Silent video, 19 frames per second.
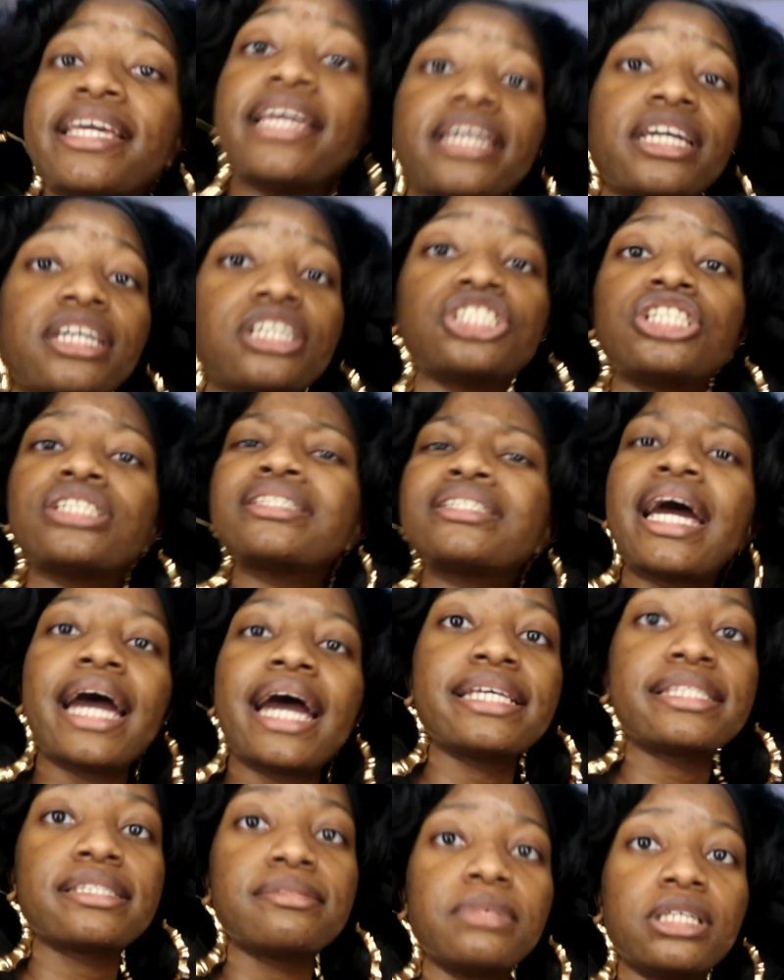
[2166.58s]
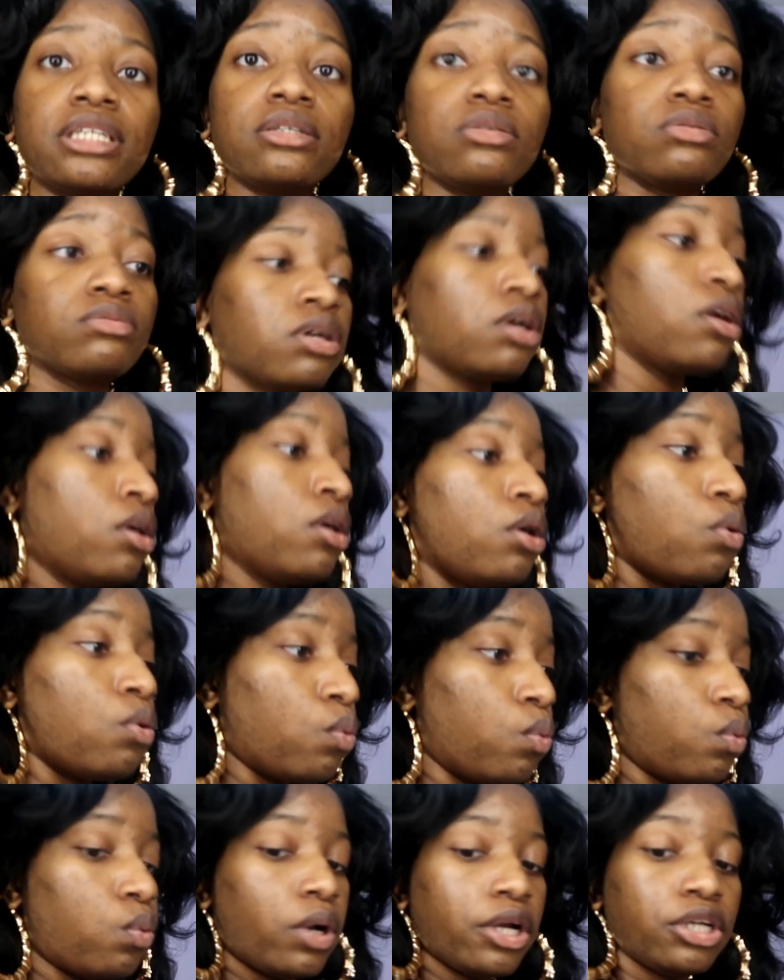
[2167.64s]
can't, just ask me
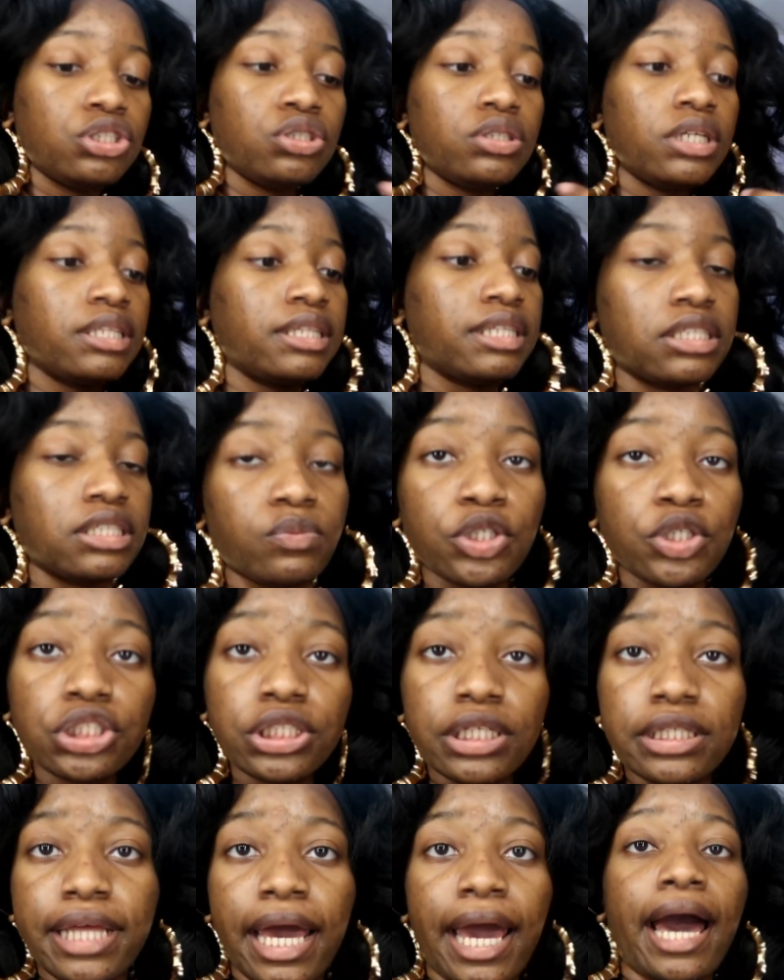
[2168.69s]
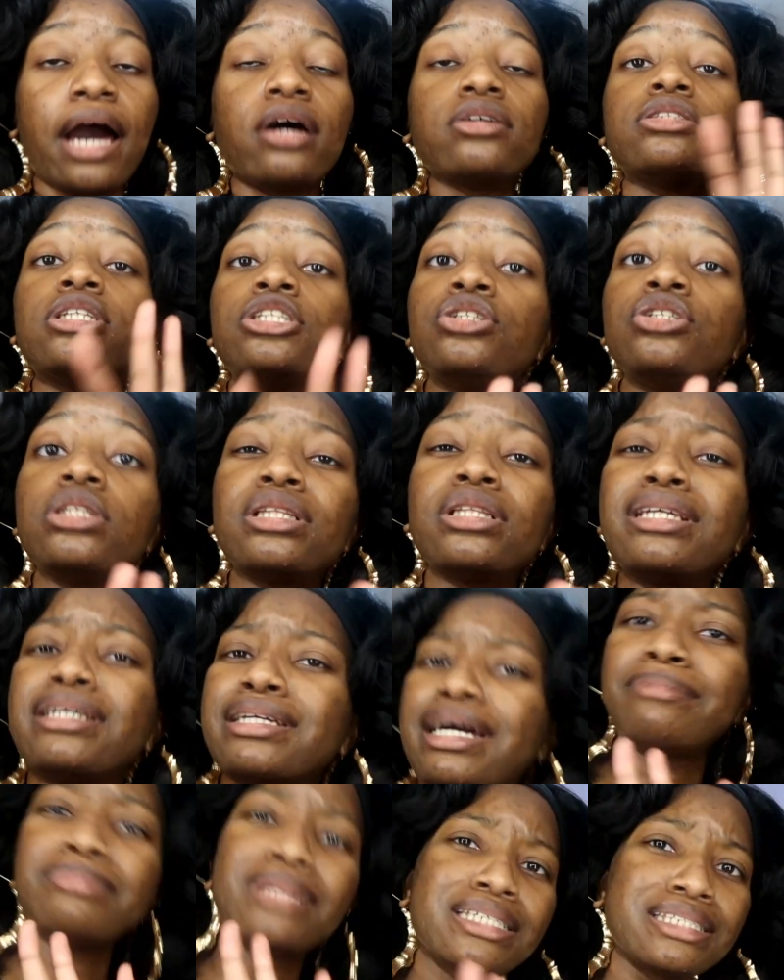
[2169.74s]
where'd you get this? Where'd you get that? I'll send you the
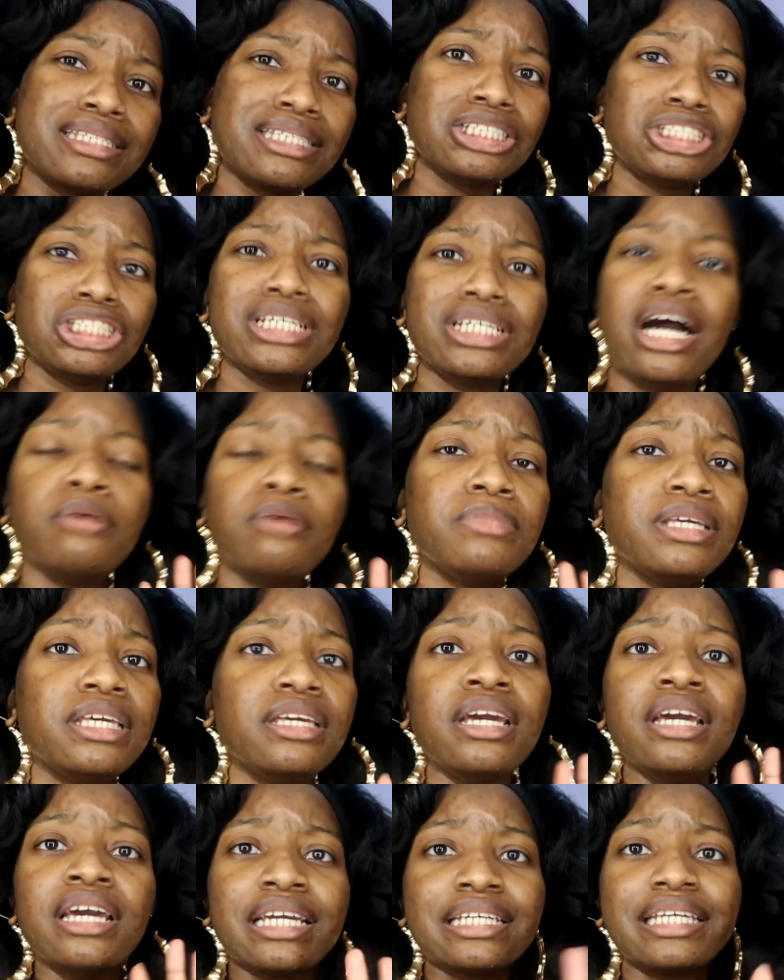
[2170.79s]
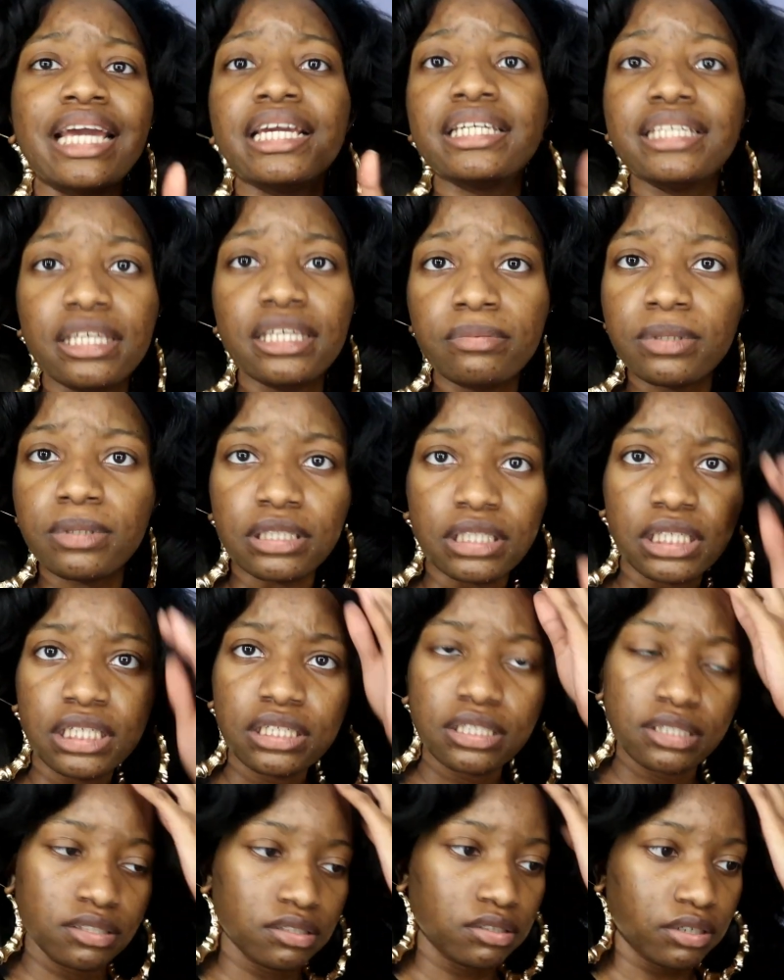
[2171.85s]
link. I'm not stingy. I don't be gatekeeping
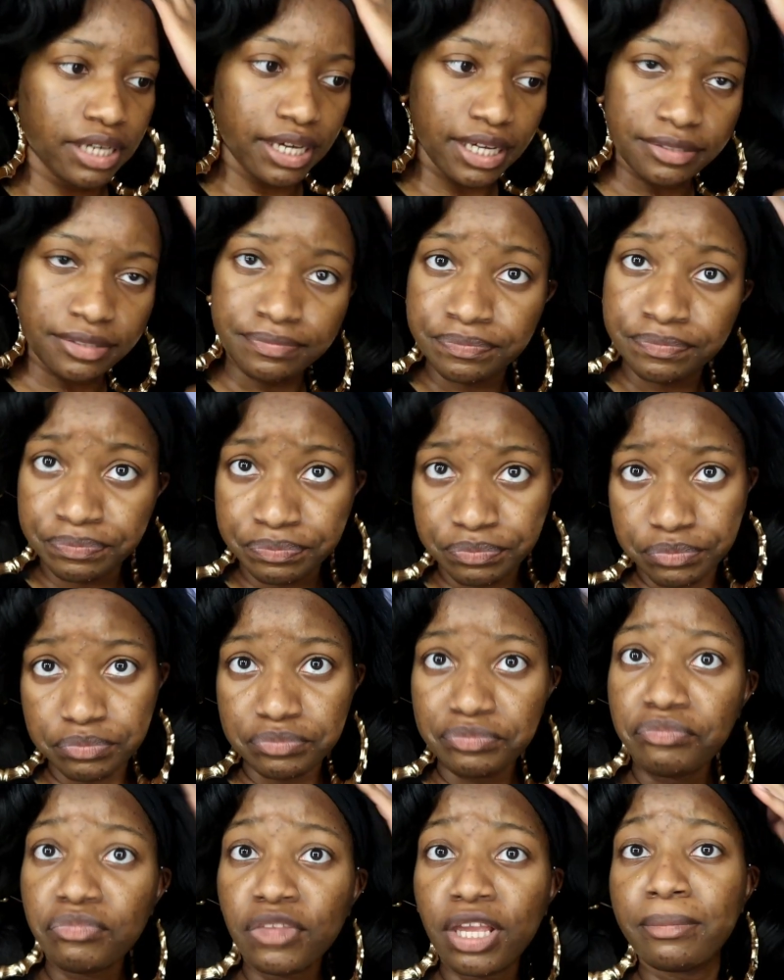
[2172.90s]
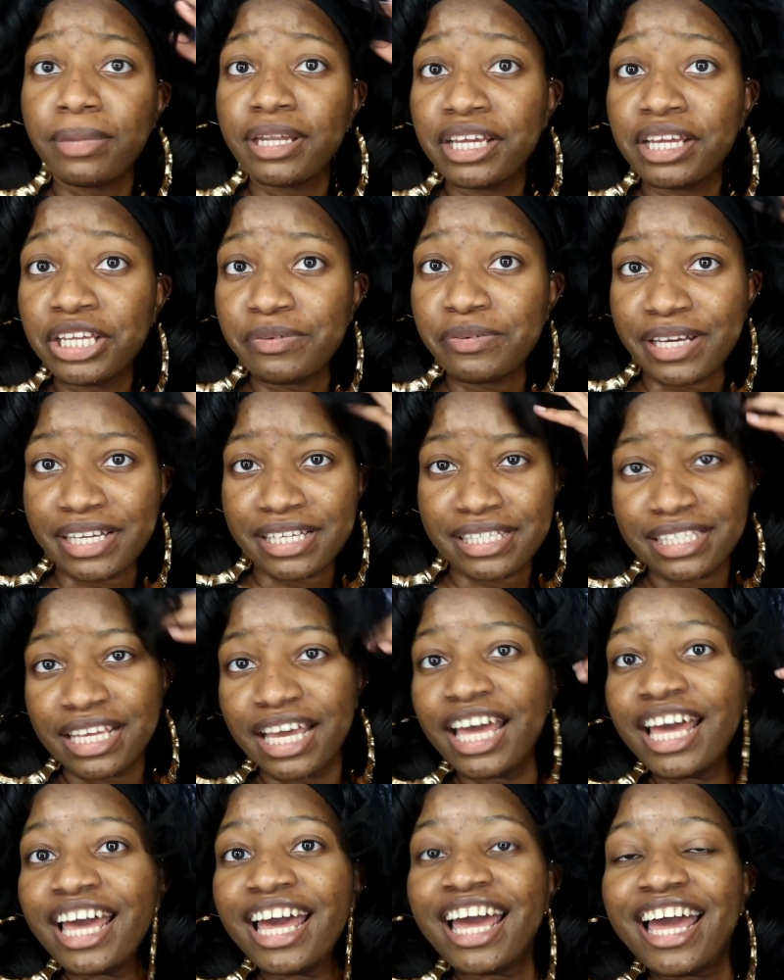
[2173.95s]
links, okay? But anyways,
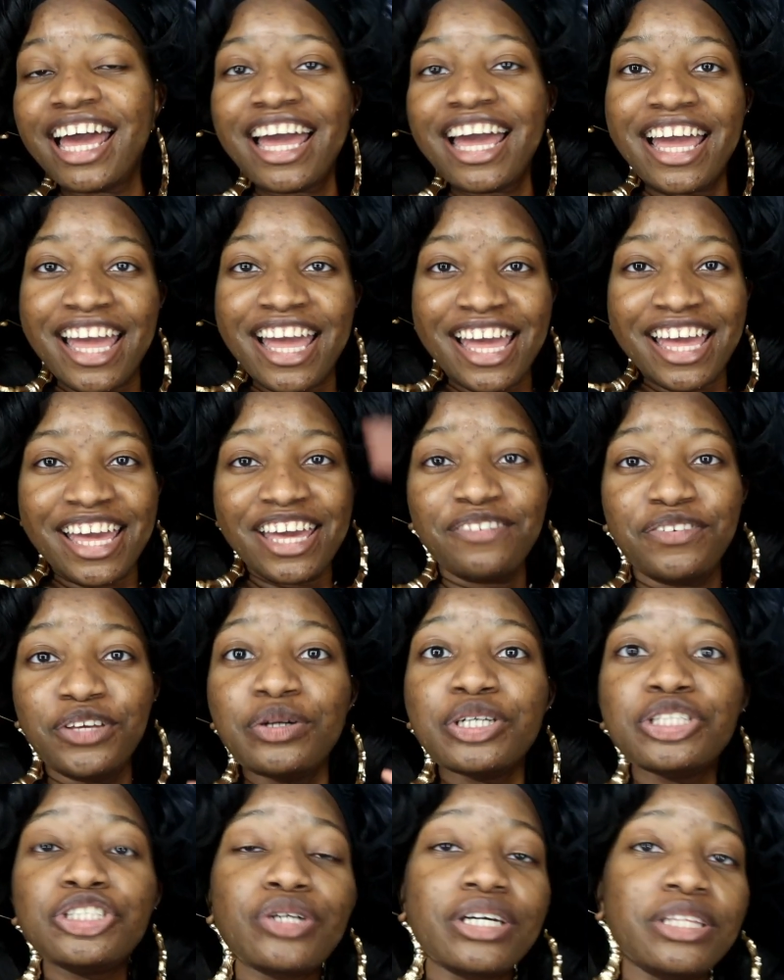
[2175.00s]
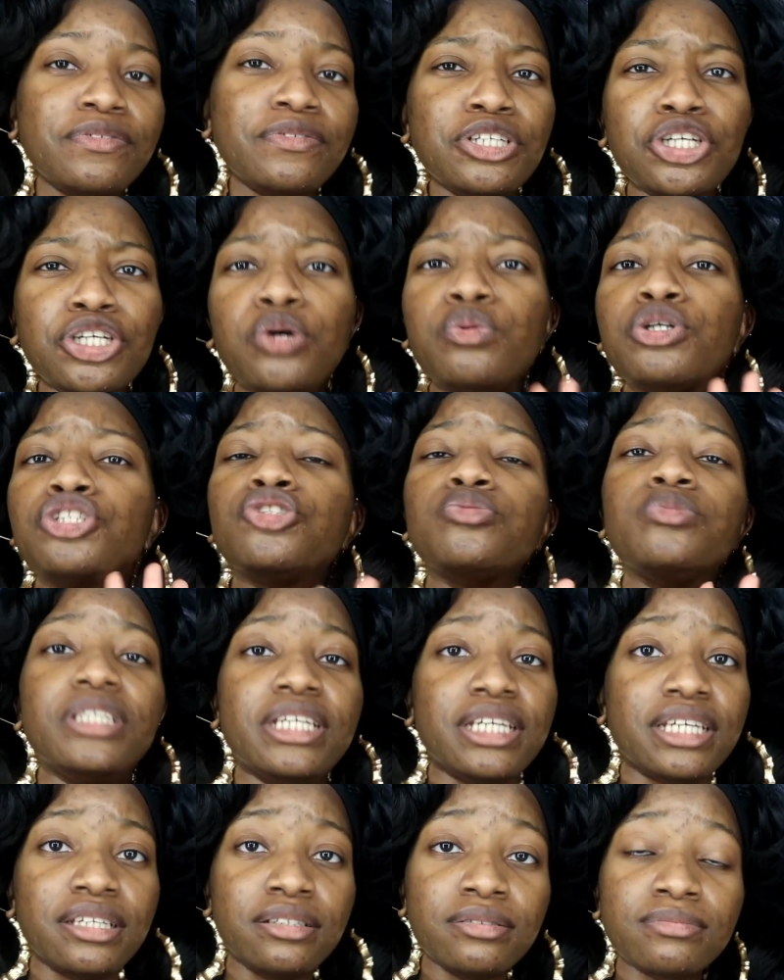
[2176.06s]
if you enjoyed the video, which you
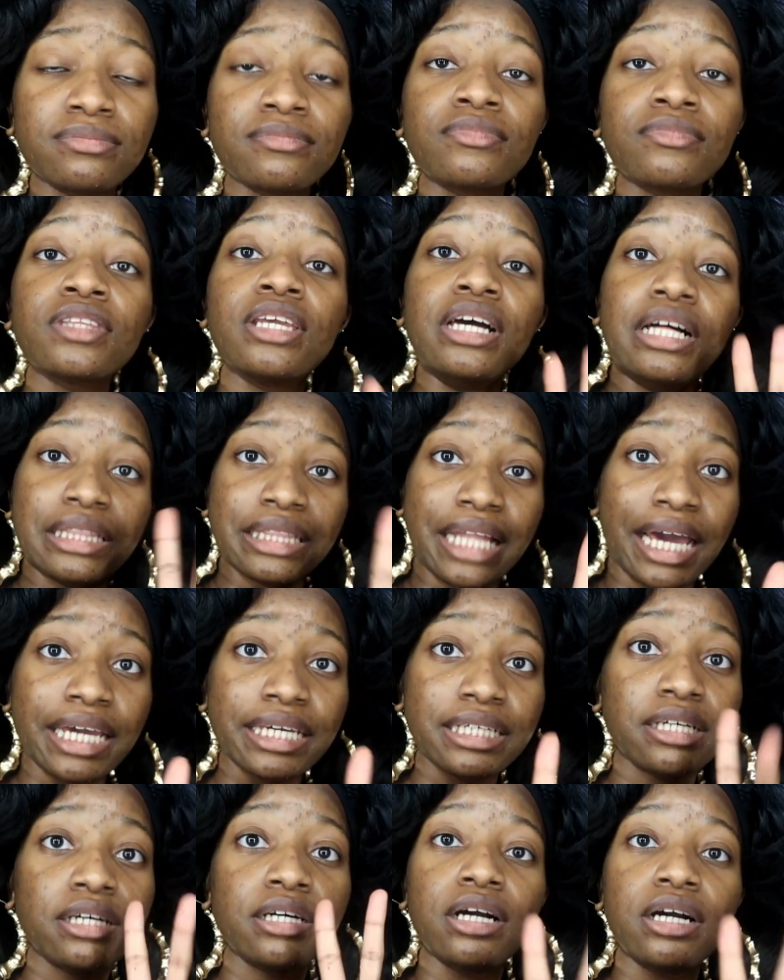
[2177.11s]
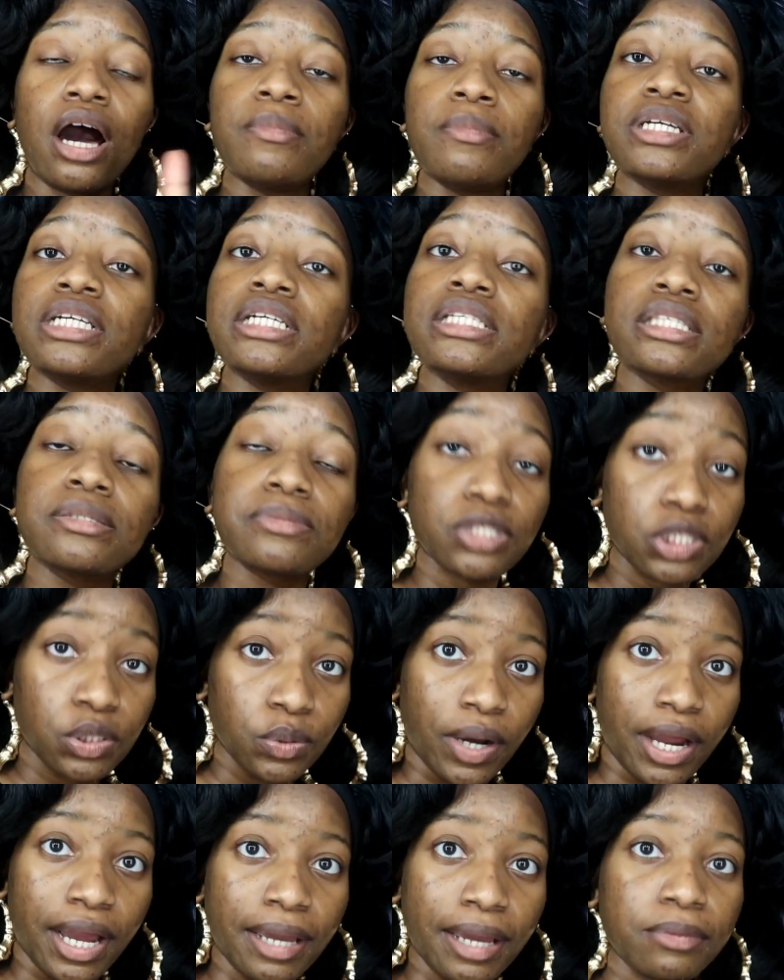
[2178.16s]
did, like, comment, and
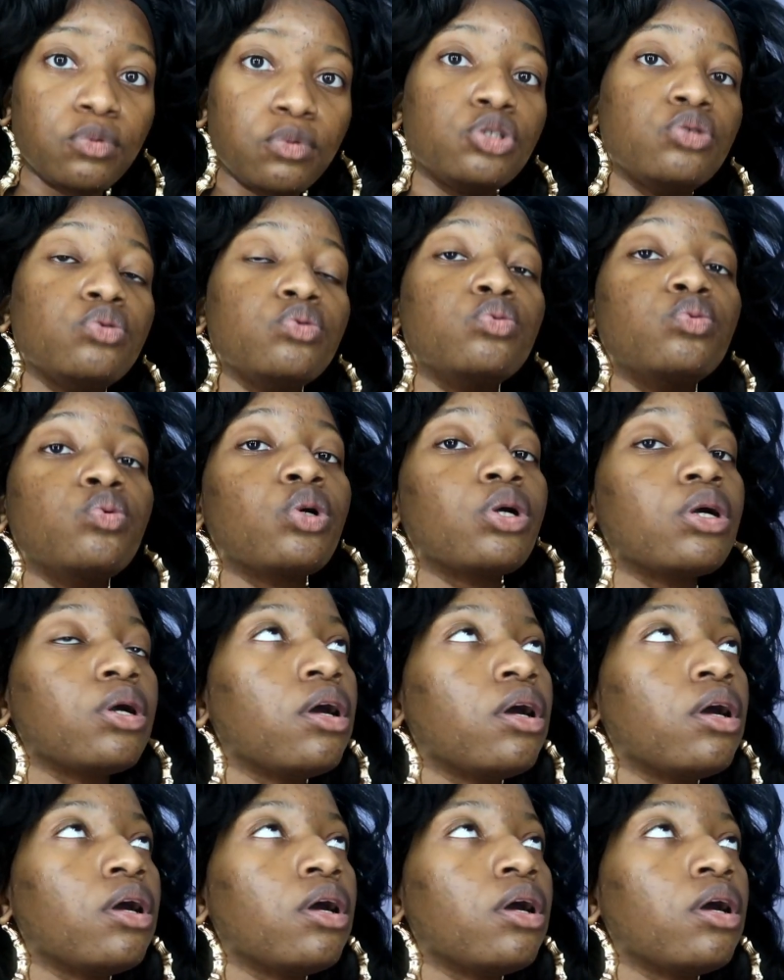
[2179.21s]
subscribe when you